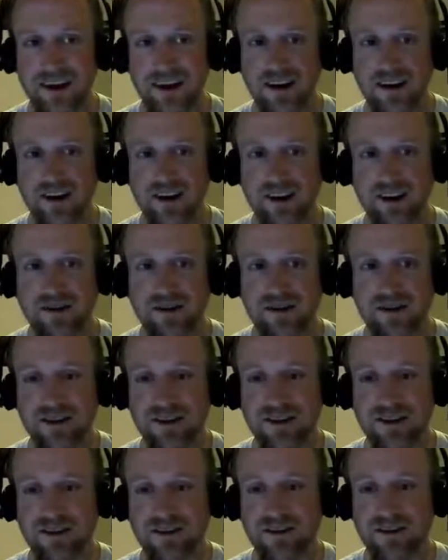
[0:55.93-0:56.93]
Oh,
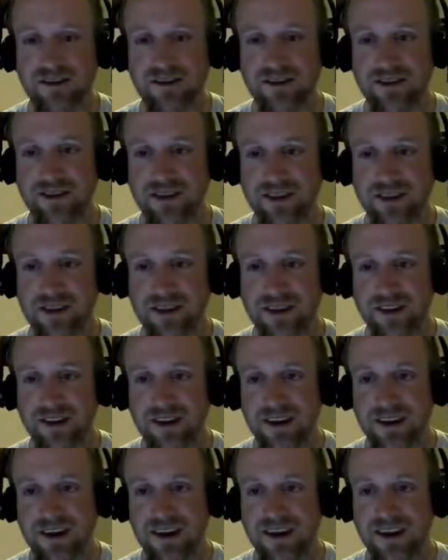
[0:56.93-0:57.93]
goodness.
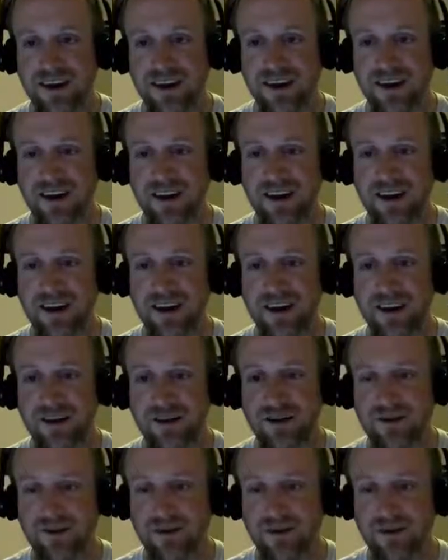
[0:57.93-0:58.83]
Oh,